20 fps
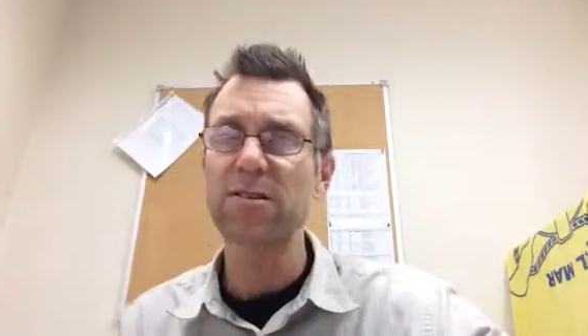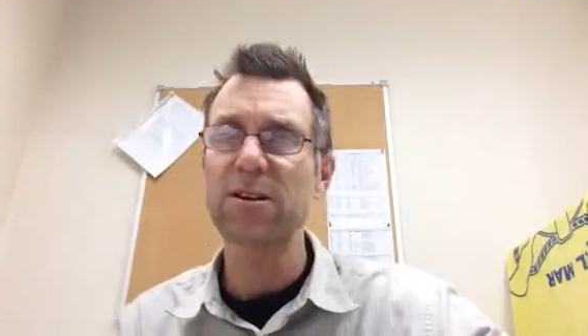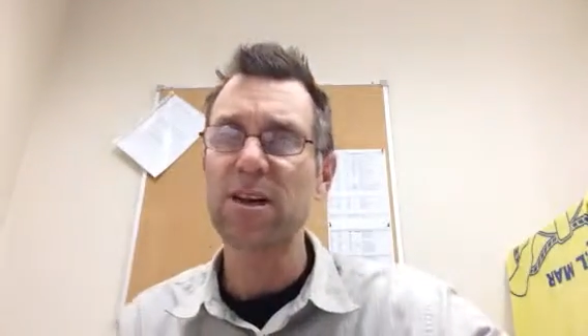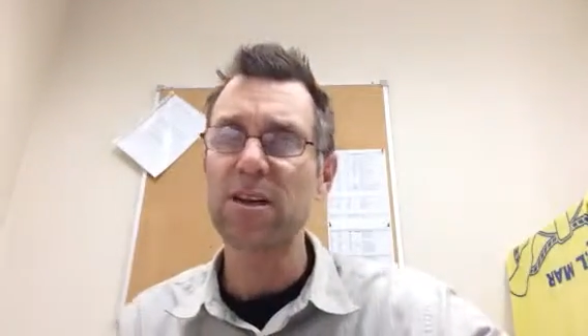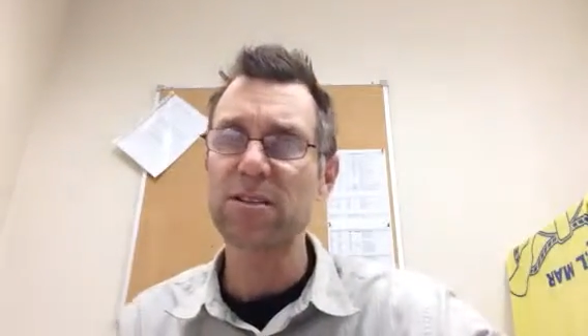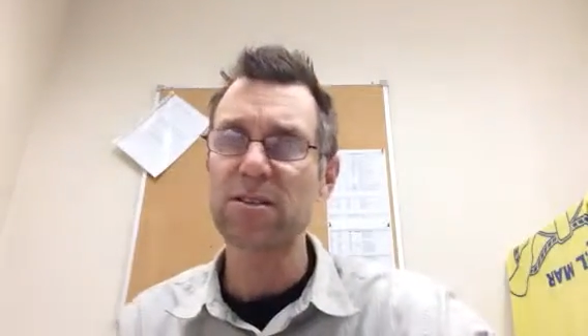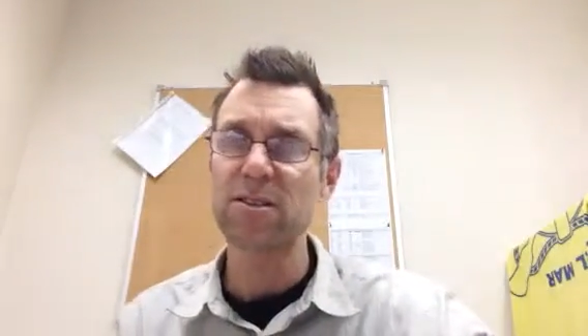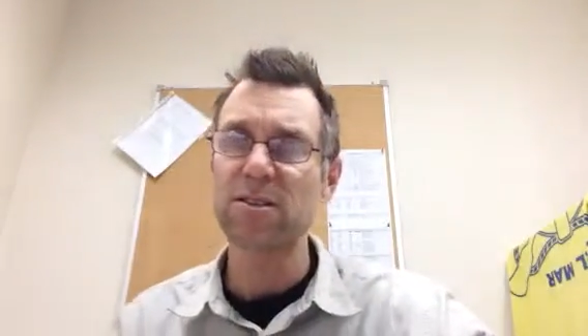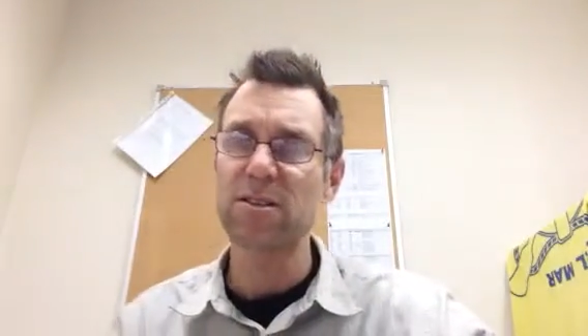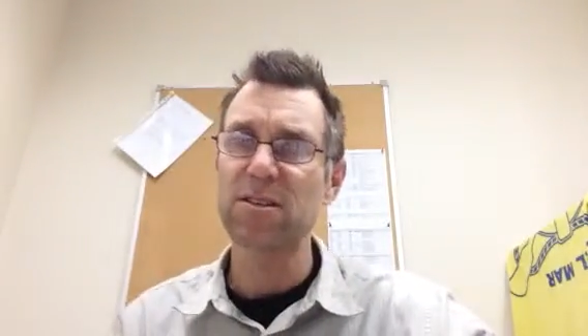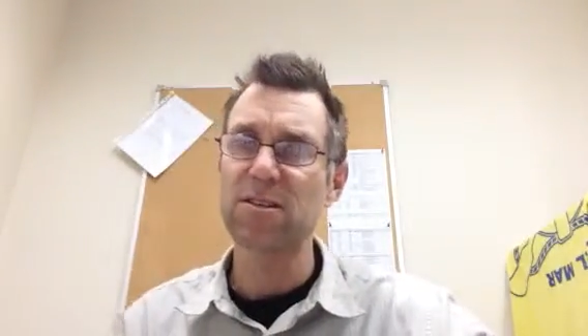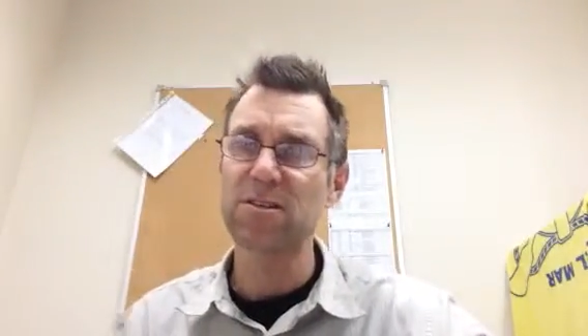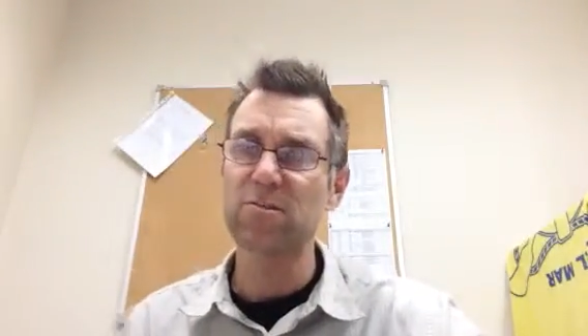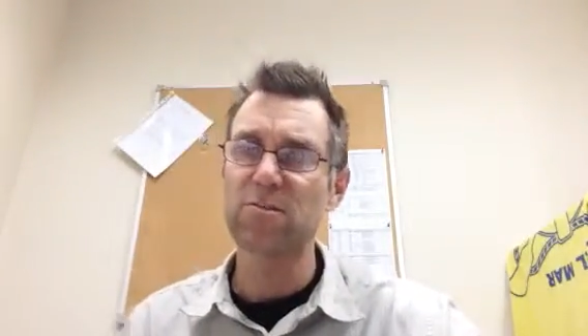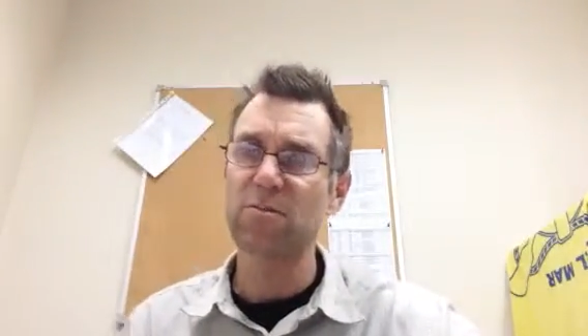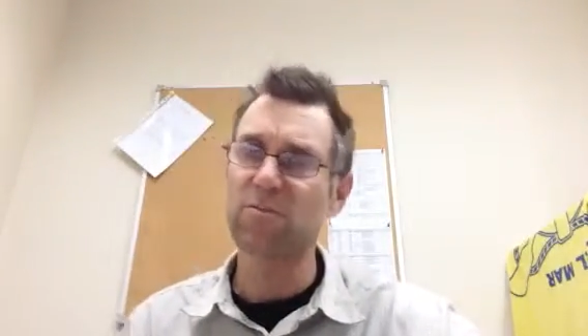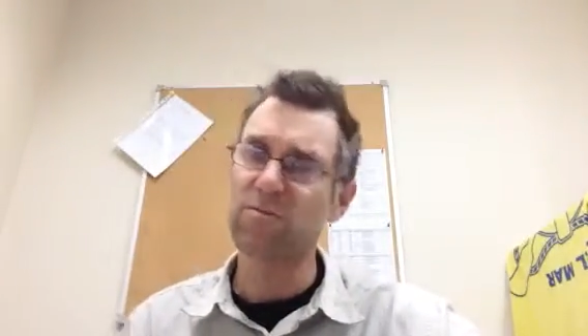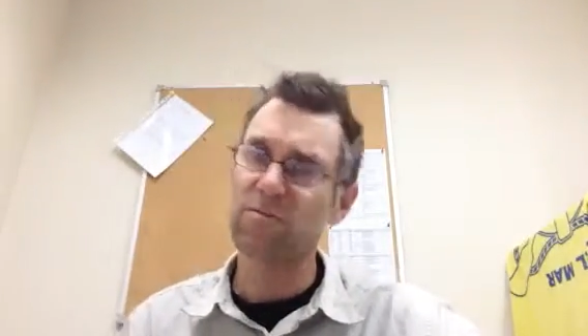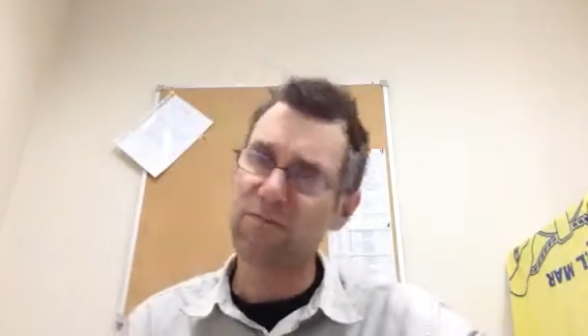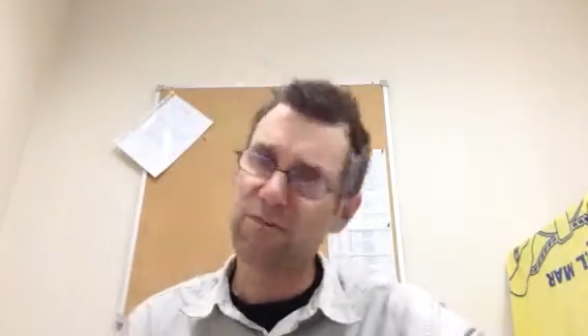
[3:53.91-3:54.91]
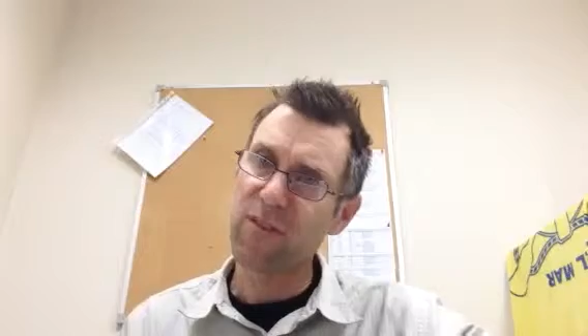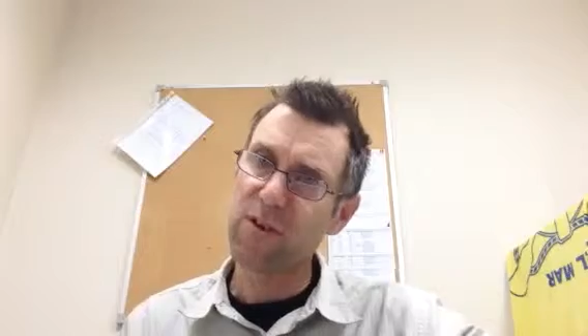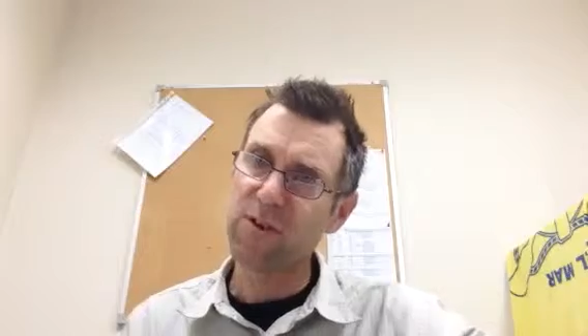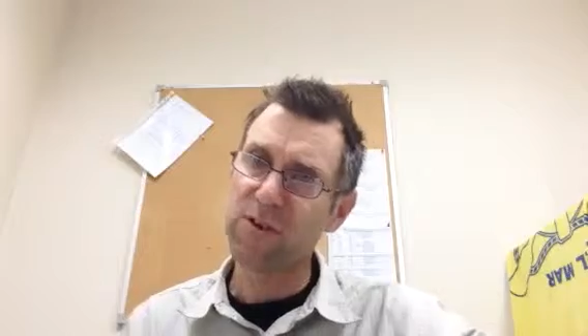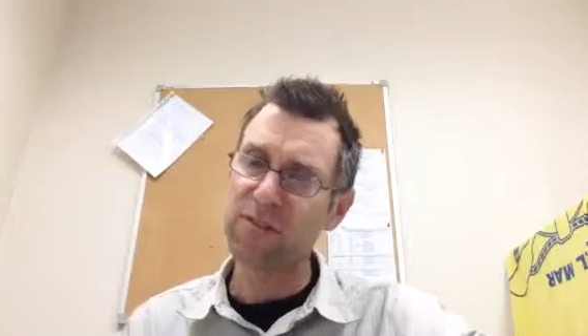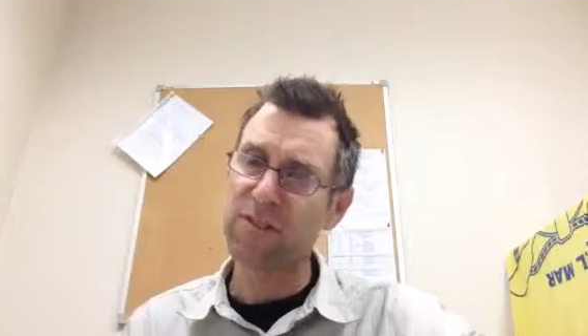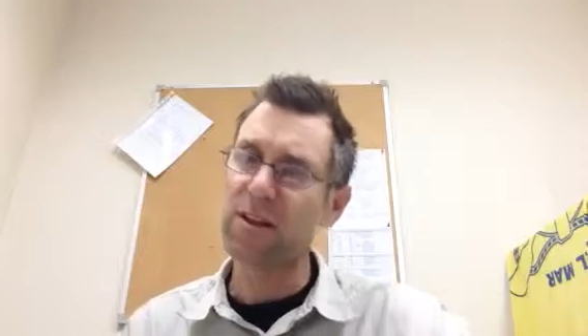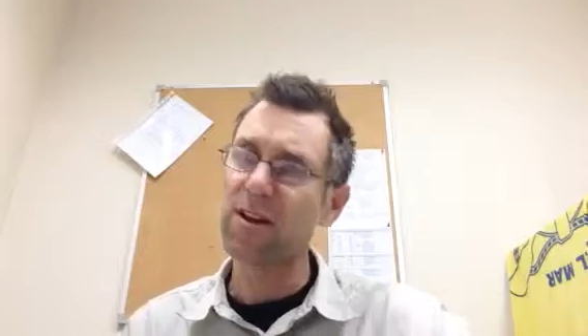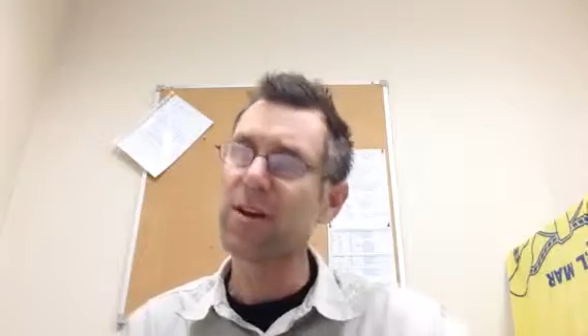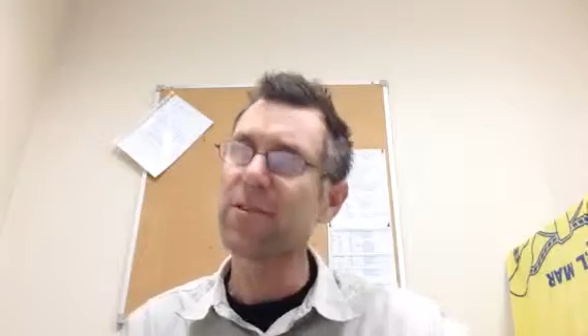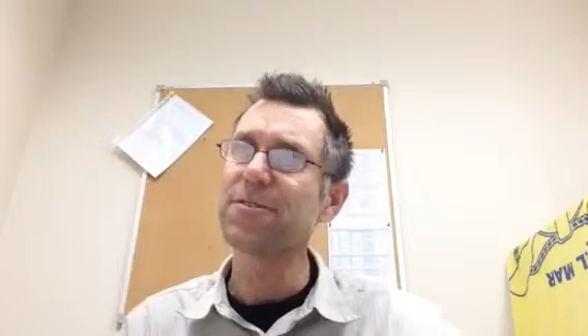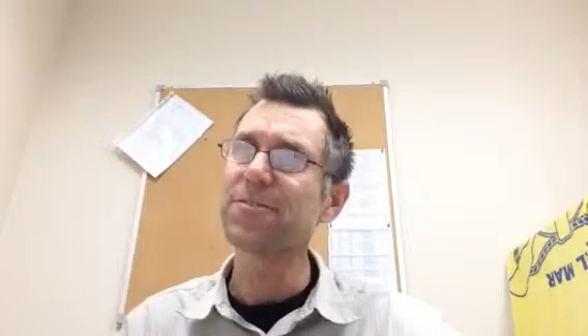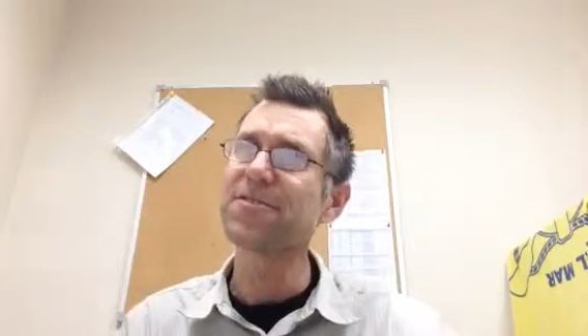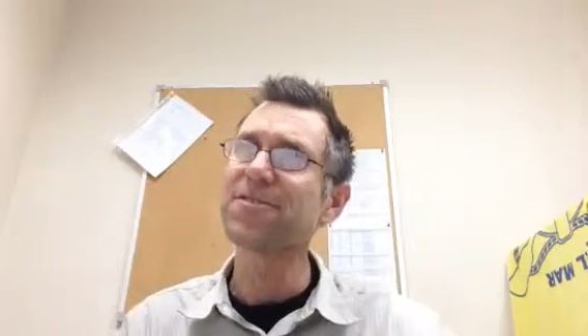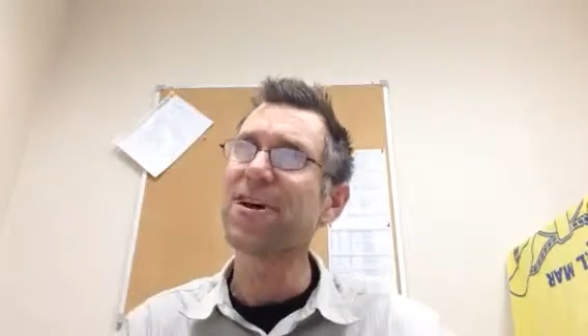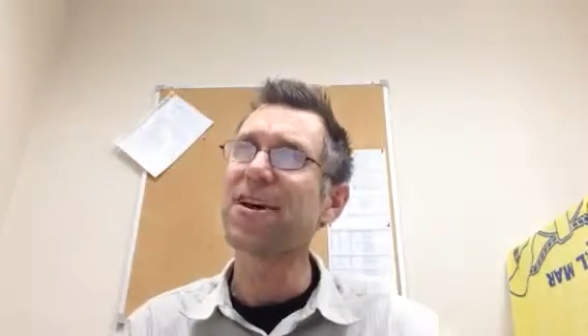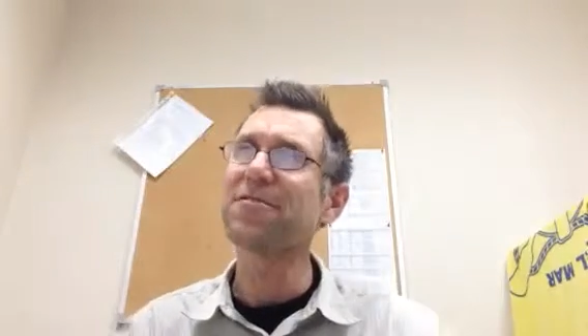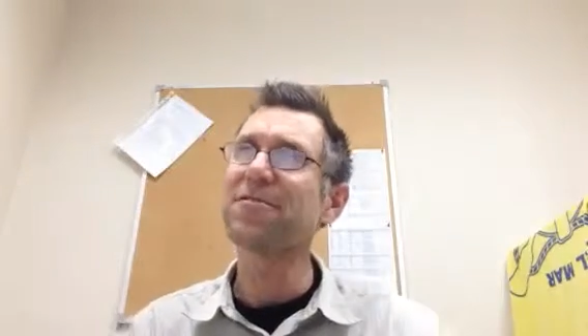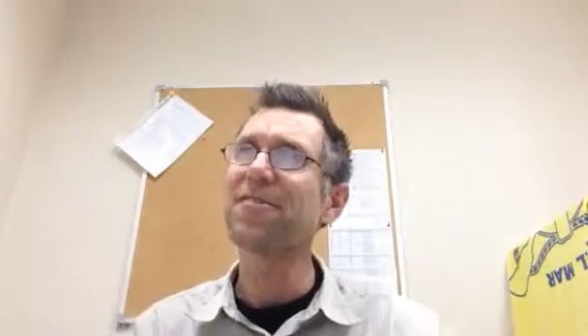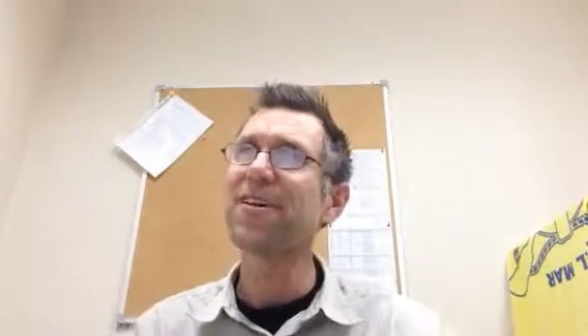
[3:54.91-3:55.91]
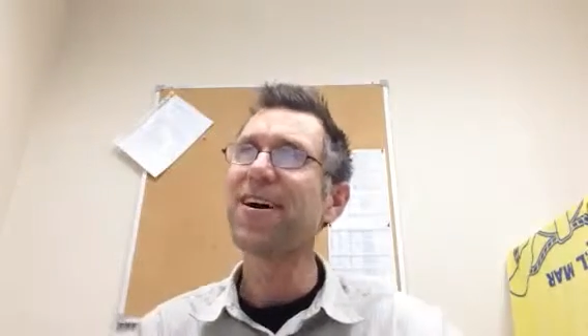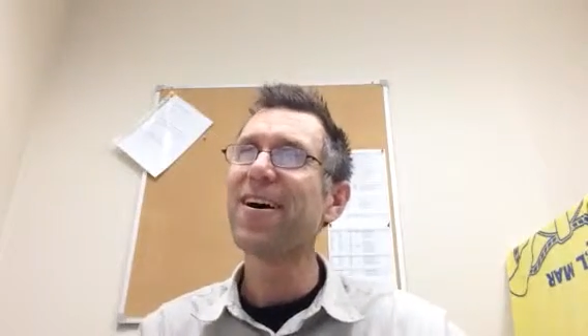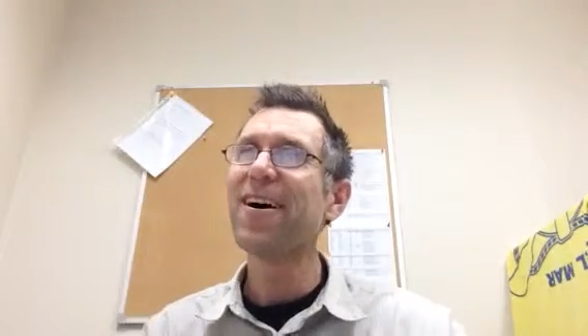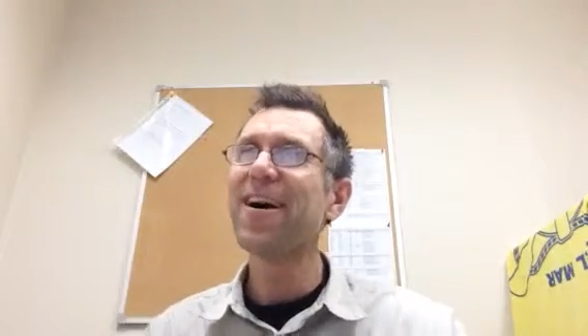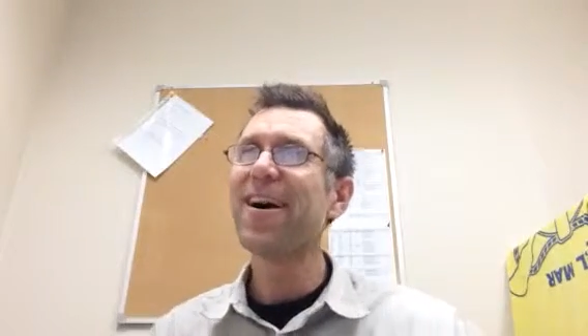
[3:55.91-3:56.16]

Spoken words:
side just because we're focused on other stuff.